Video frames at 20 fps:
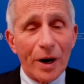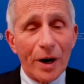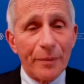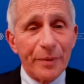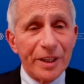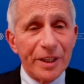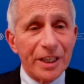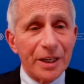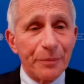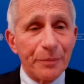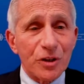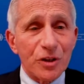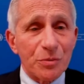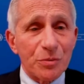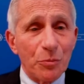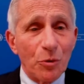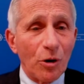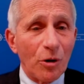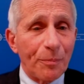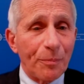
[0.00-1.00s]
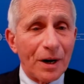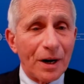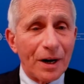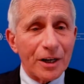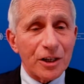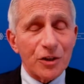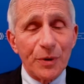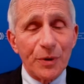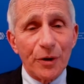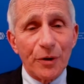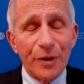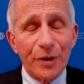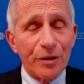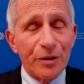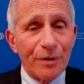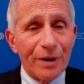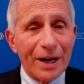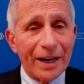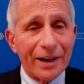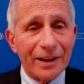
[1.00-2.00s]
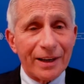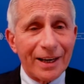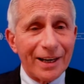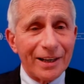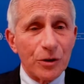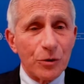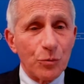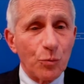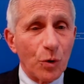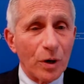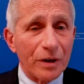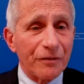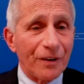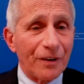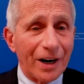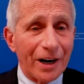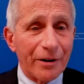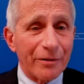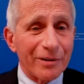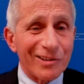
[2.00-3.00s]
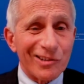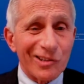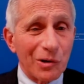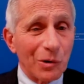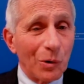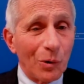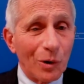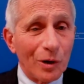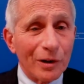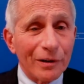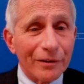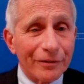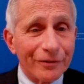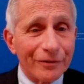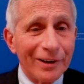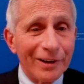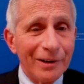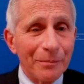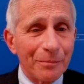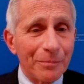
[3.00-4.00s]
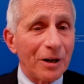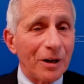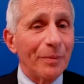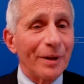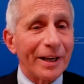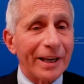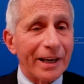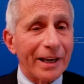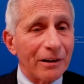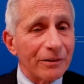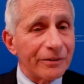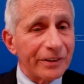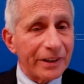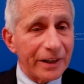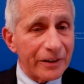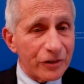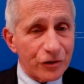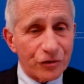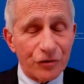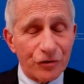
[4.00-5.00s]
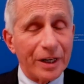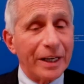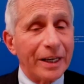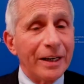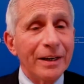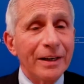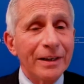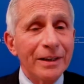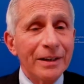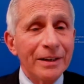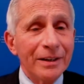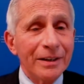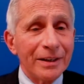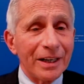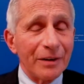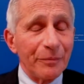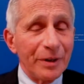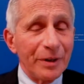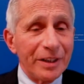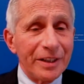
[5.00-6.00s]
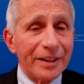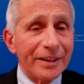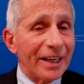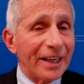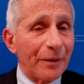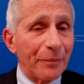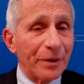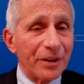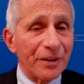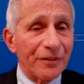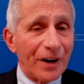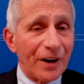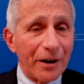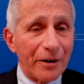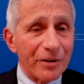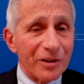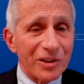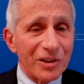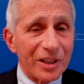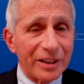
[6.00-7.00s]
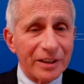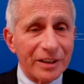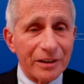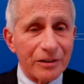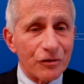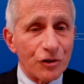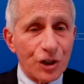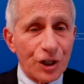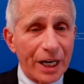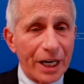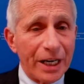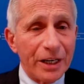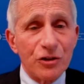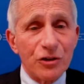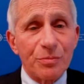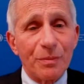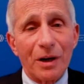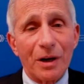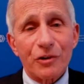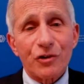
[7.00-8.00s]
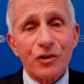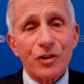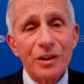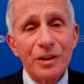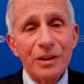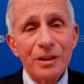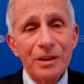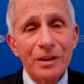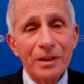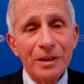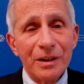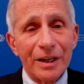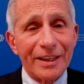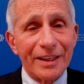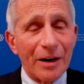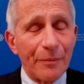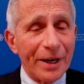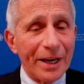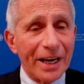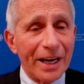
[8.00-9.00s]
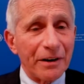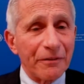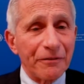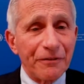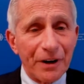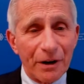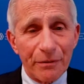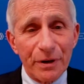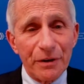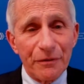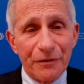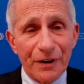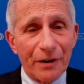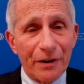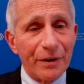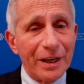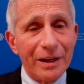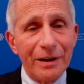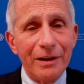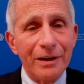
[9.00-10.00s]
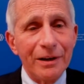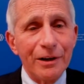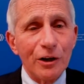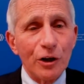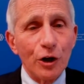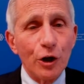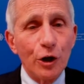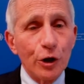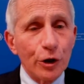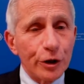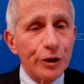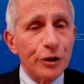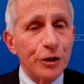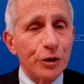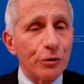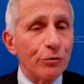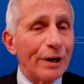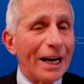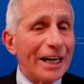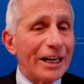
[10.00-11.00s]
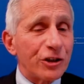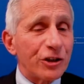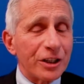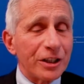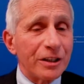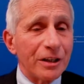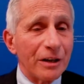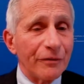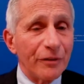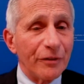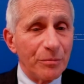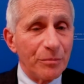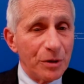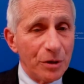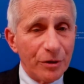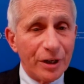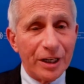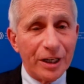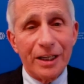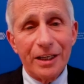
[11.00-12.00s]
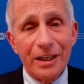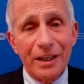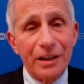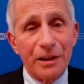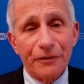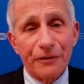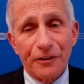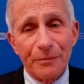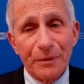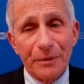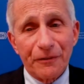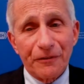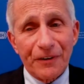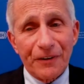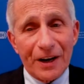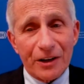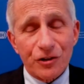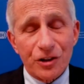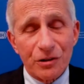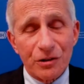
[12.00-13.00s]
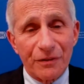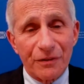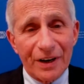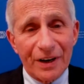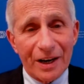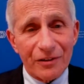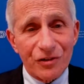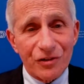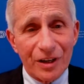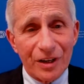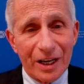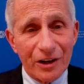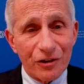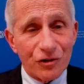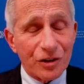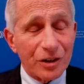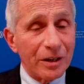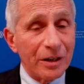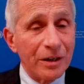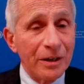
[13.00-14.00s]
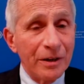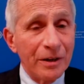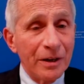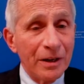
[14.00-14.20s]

way we did with smallpox. We only eradicated one virus in all of public health history. And we did that with a virus that didn't change much and that we had a very, very good duration of immunity, either from infection or vaccination.